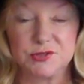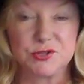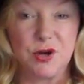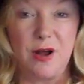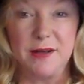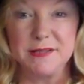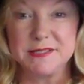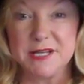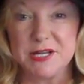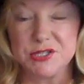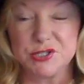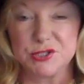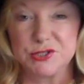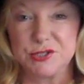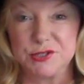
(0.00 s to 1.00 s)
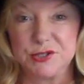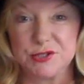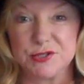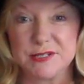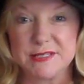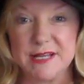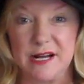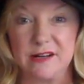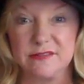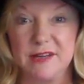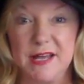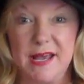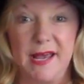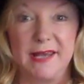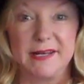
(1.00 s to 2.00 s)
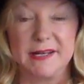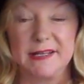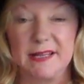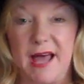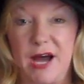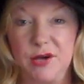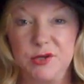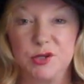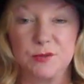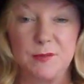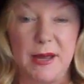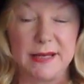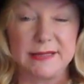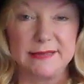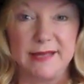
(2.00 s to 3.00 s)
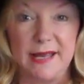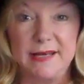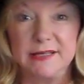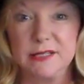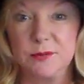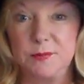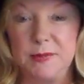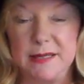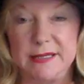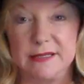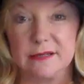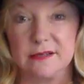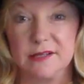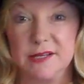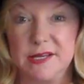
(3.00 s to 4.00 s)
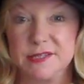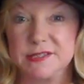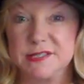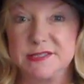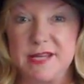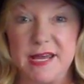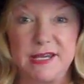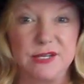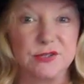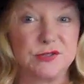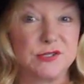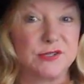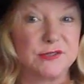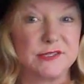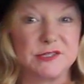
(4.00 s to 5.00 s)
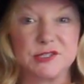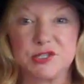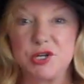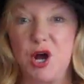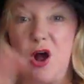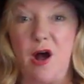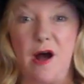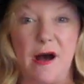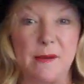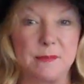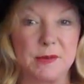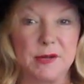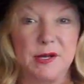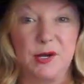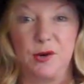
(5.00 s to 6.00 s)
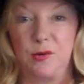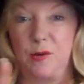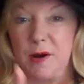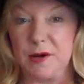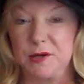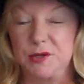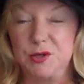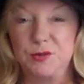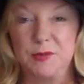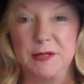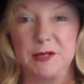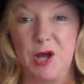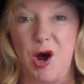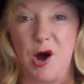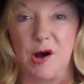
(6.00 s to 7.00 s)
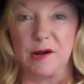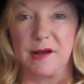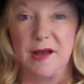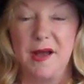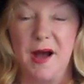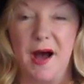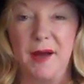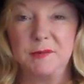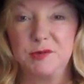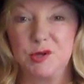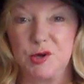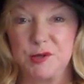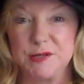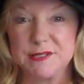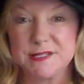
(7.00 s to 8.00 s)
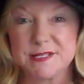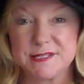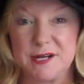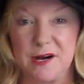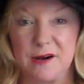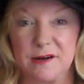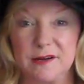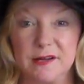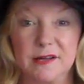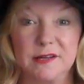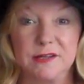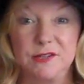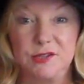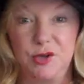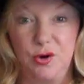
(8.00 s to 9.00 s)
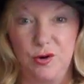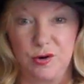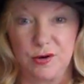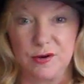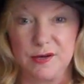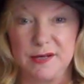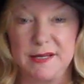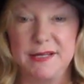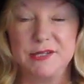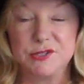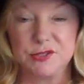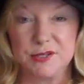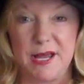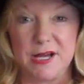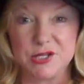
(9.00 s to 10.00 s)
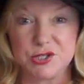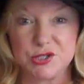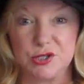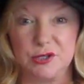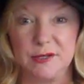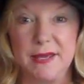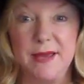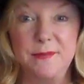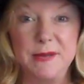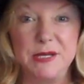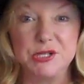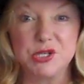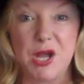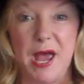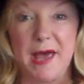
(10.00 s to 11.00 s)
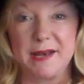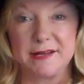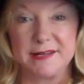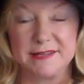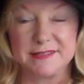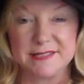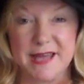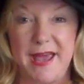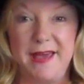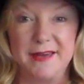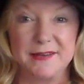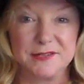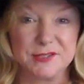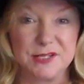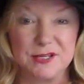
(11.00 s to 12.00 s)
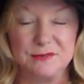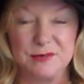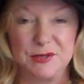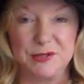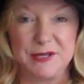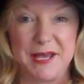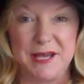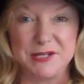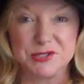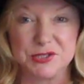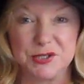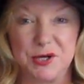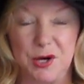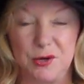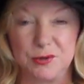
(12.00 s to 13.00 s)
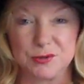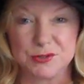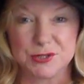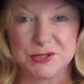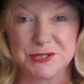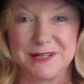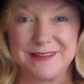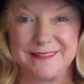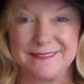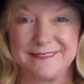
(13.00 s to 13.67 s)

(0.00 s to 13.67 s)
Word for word: Draw attention to yourself and allow your magnetic appeal to take you to the top where you belong. I'm Gloria Starr, your International Image, Etiquette, and Communication Coach.